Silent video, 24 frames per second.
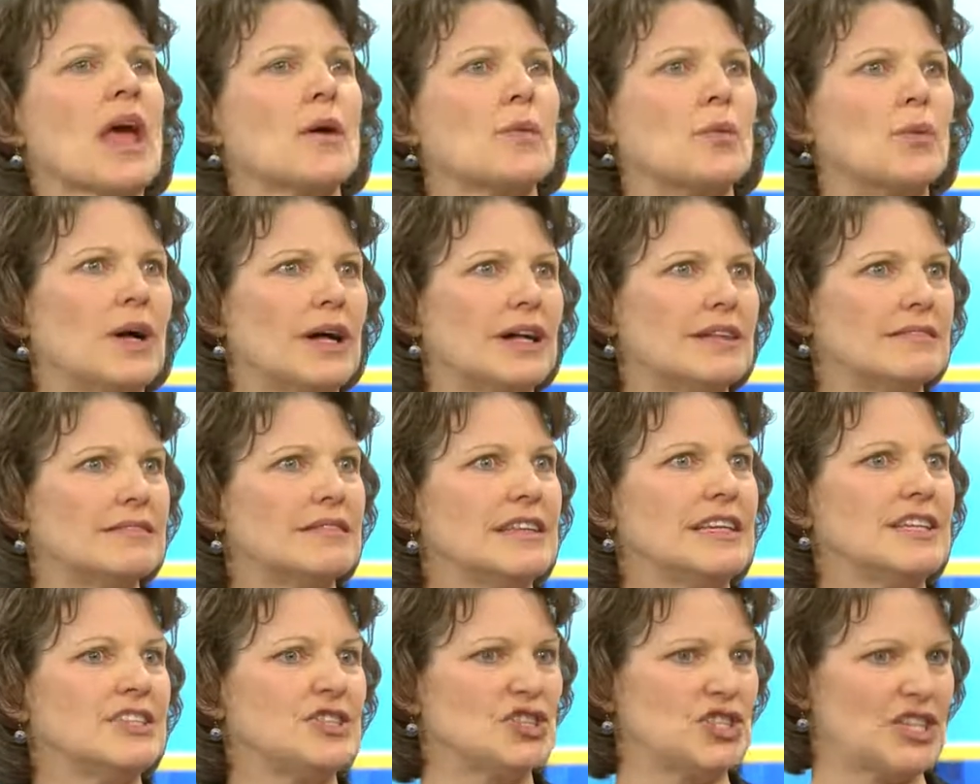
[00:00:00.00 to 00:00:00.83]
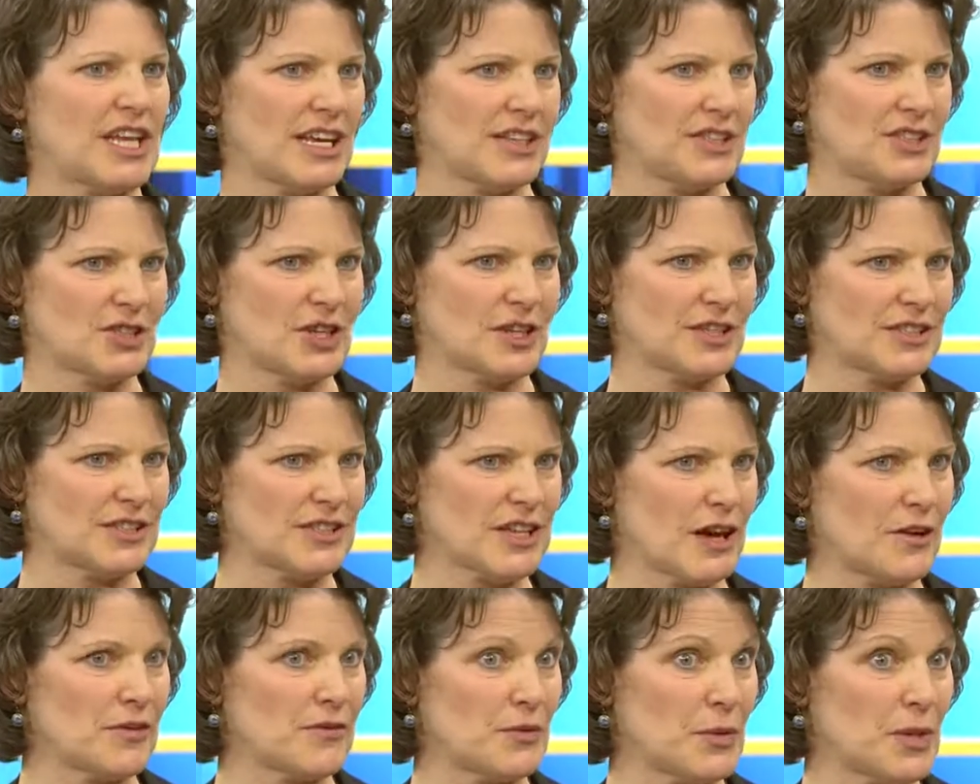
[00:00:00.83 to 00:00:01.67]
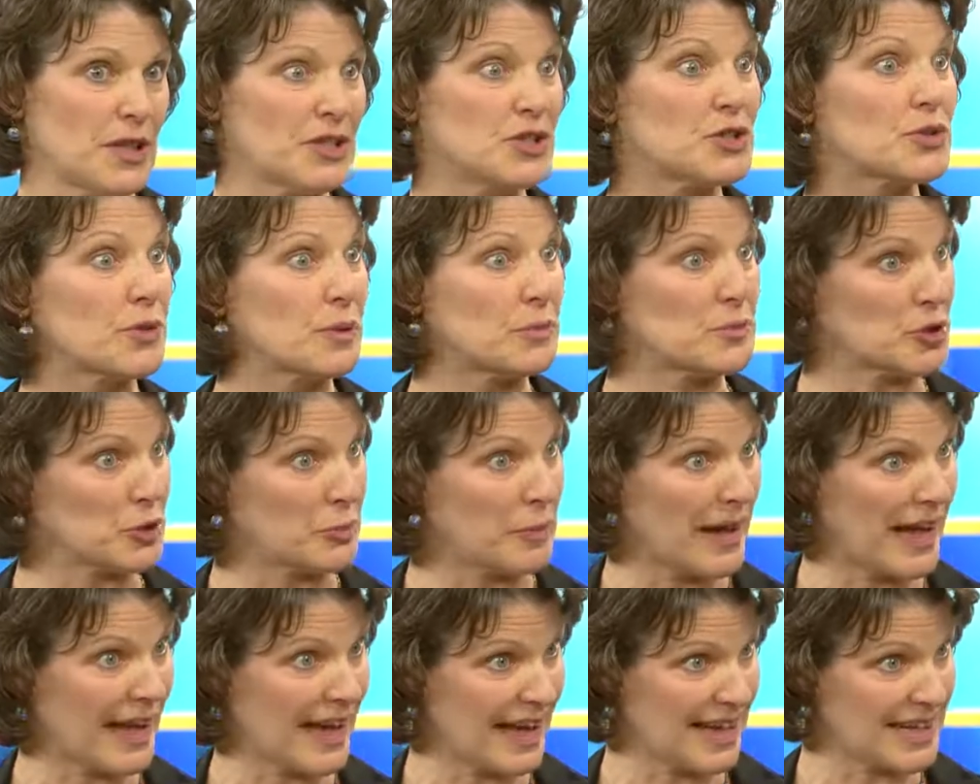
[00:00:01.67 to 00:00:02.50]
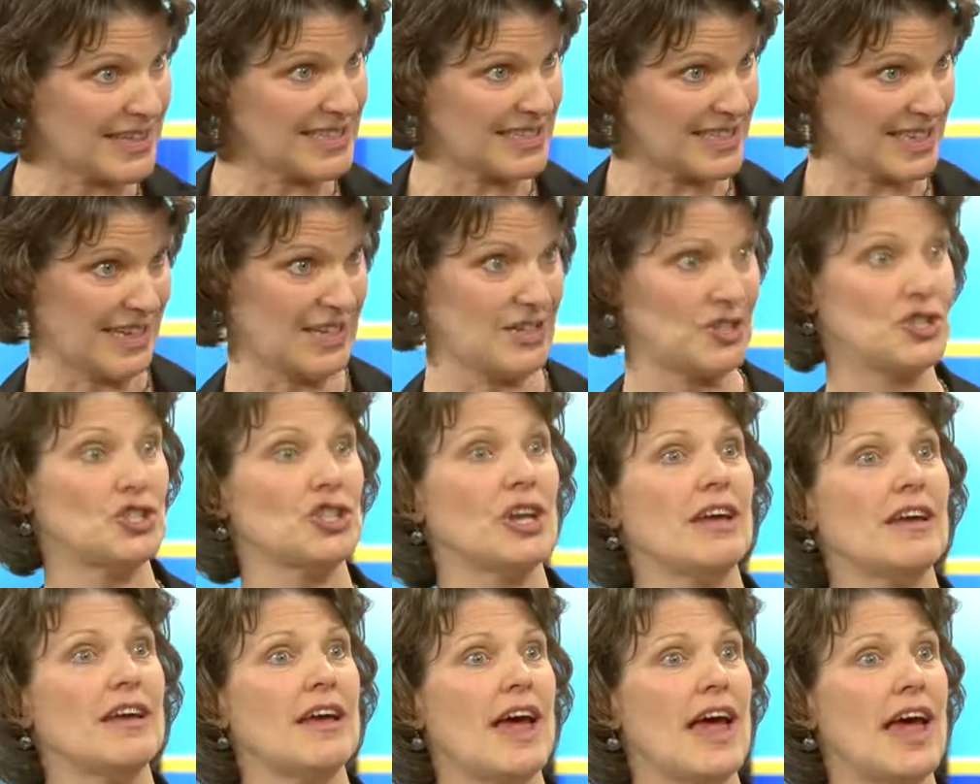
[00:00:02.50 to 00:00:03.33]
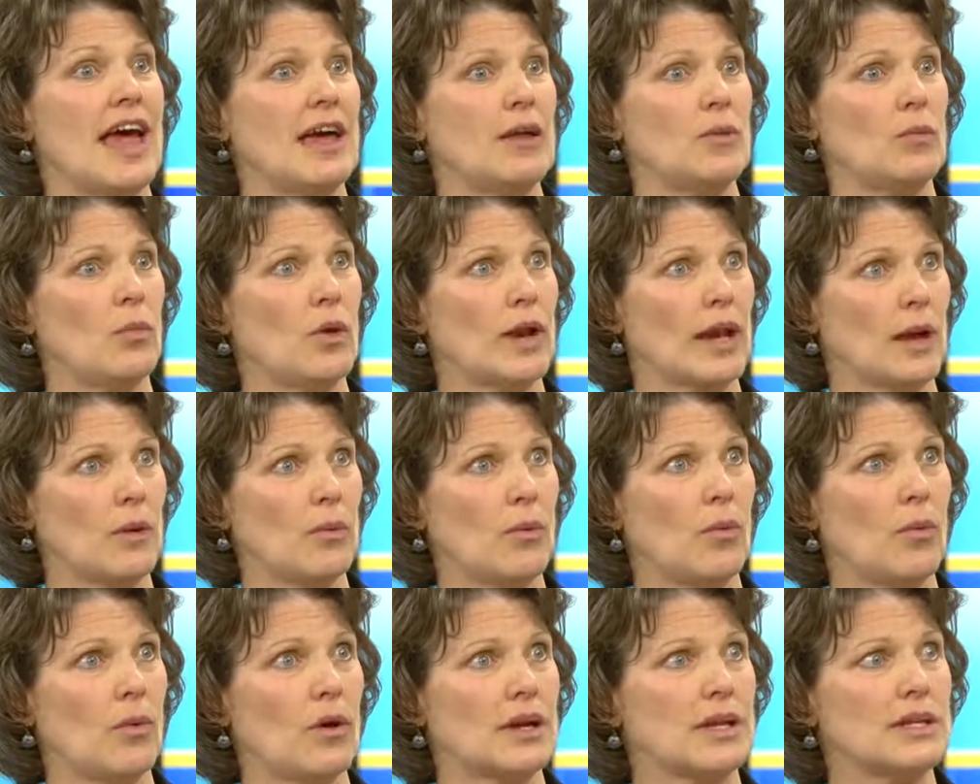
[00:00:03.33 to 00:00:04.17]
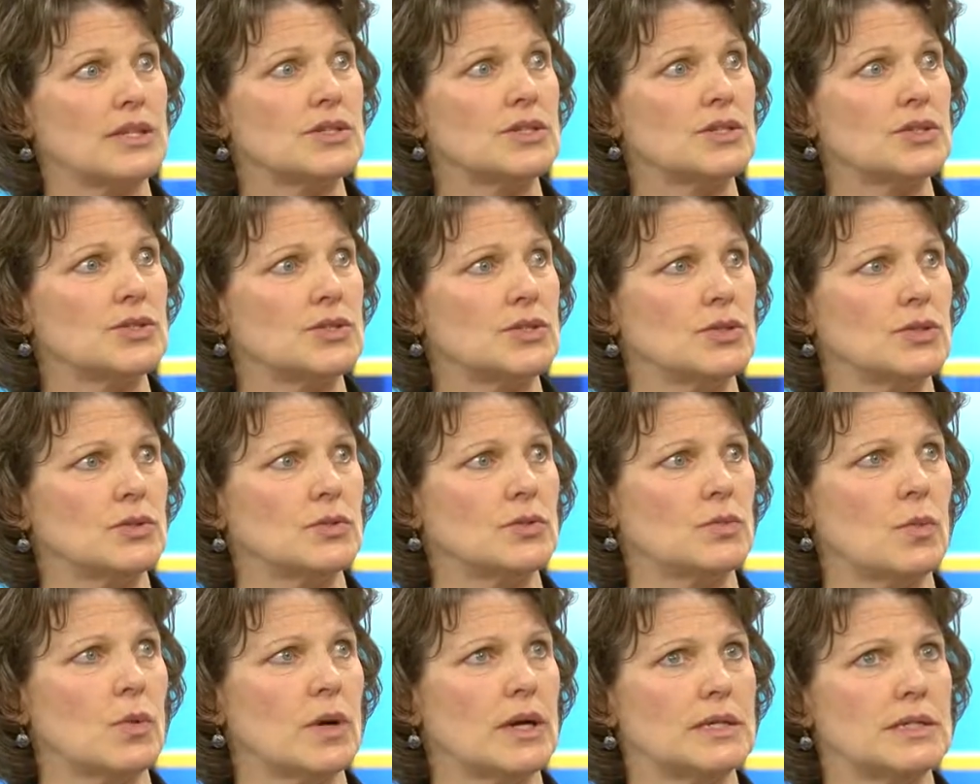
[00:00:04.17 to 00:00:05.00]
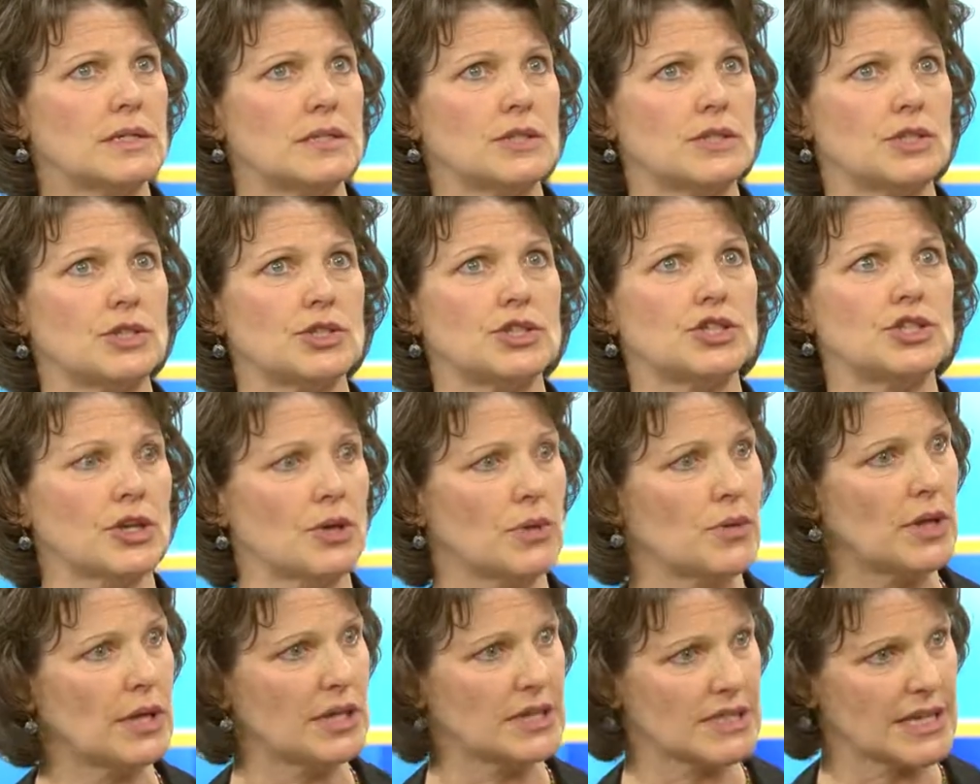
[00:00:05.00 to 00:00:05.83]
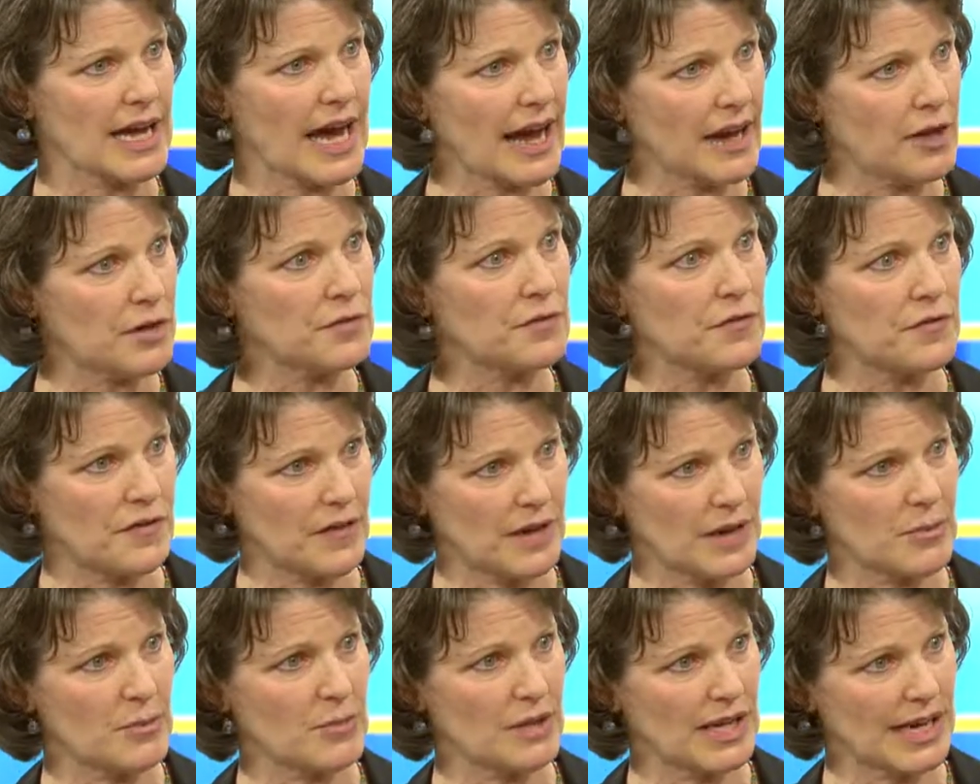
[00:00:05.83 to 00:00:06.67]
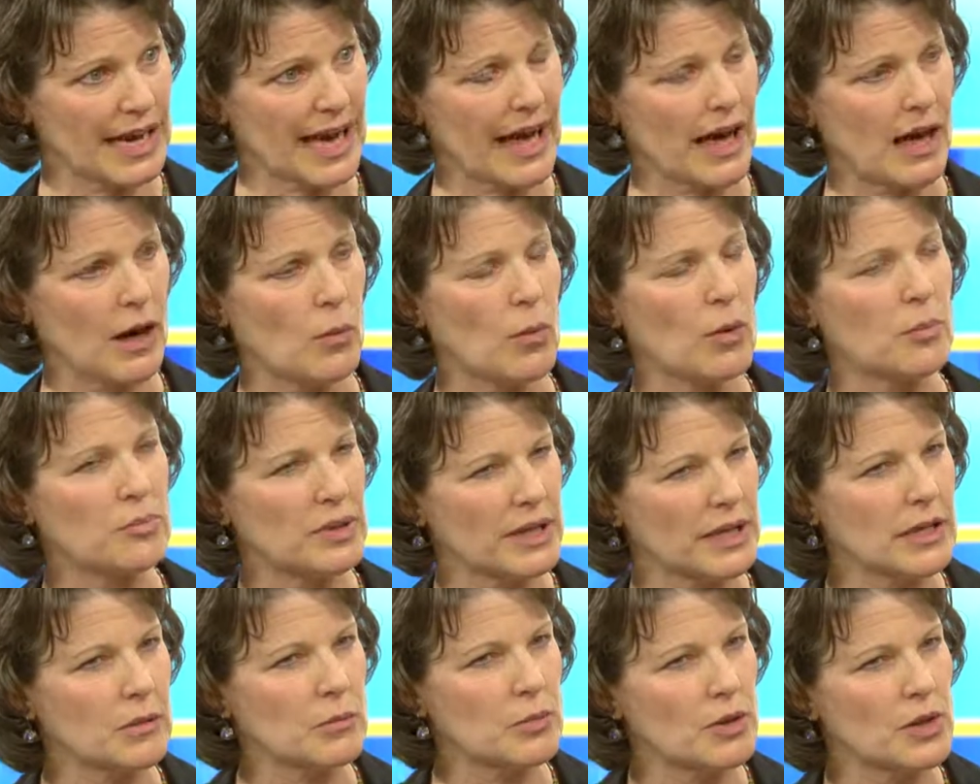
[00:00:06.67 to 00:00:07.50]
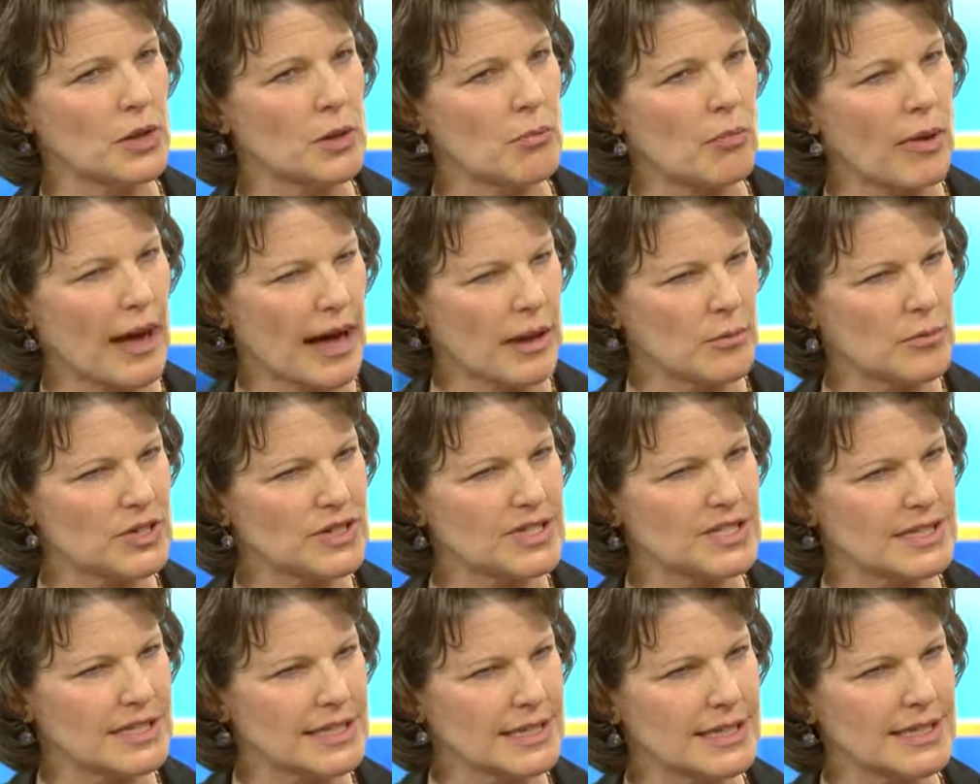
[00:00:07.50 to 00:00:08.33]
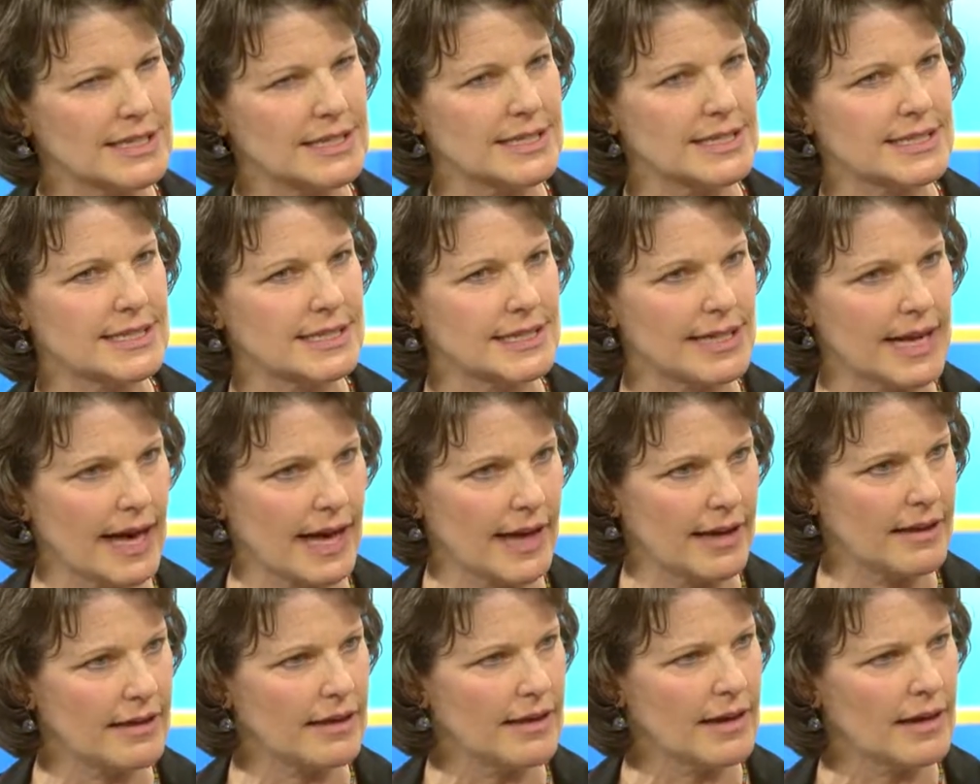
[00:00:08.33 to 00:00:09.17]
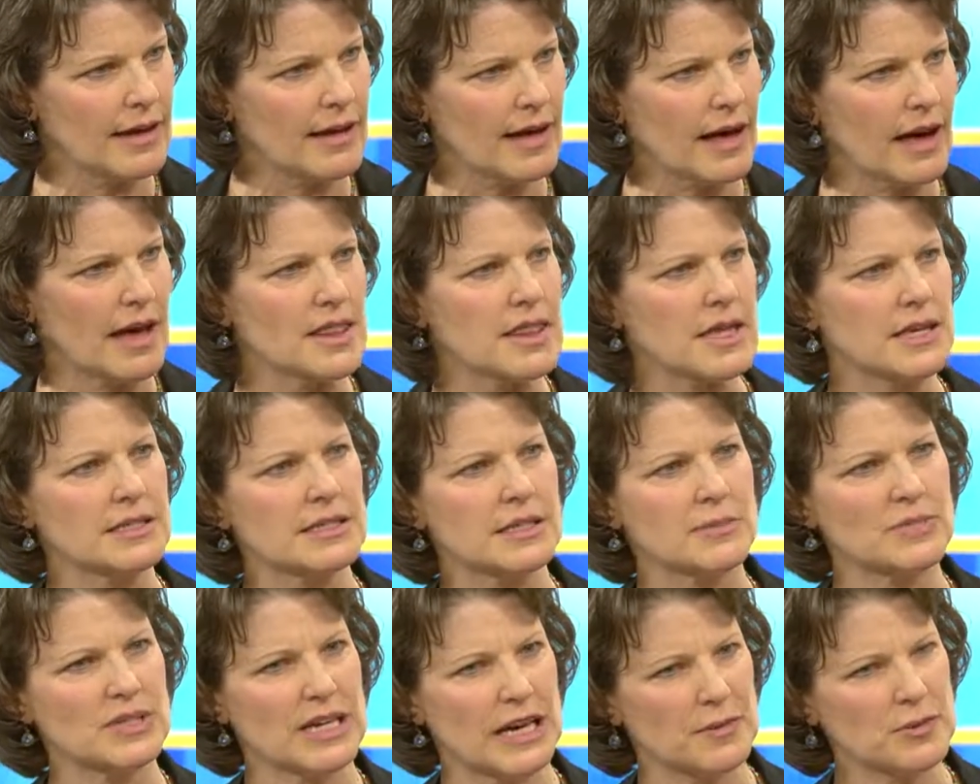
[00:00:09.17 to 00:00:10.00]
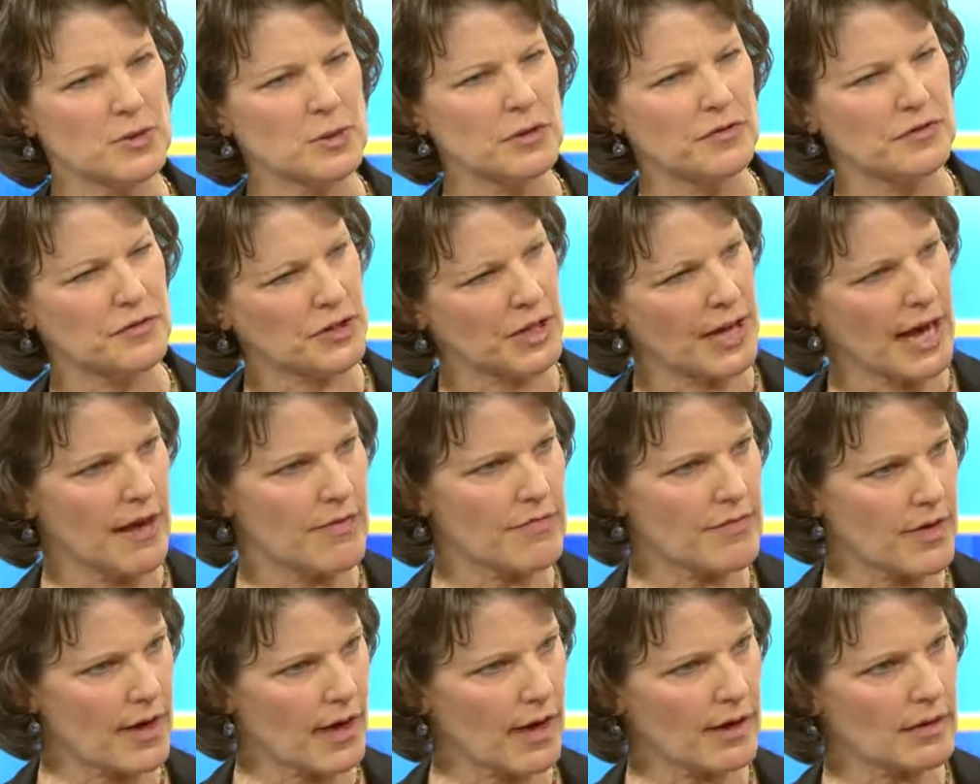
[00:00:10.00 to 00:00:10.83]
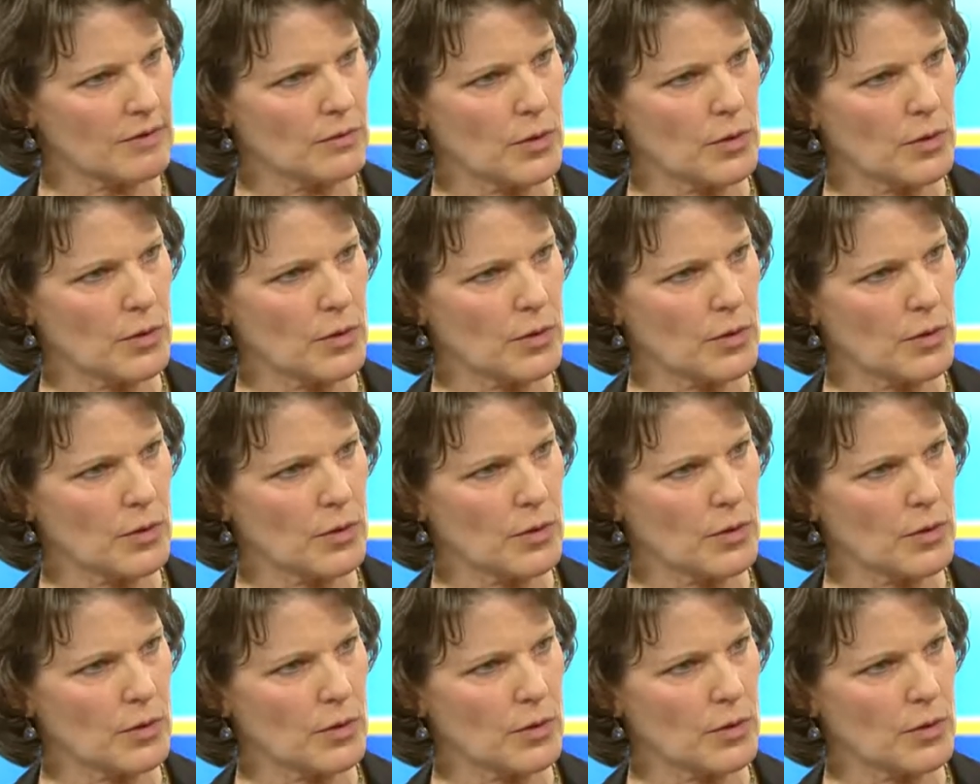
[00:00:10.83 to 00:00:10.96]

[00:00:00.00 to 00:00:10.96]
Well, each day starts off with a scripture passage. Mm-hmm. And what I wanted to do was to show the entire family how applicable the Bible still is today. Mm-hmm. I think sometimes we forget that.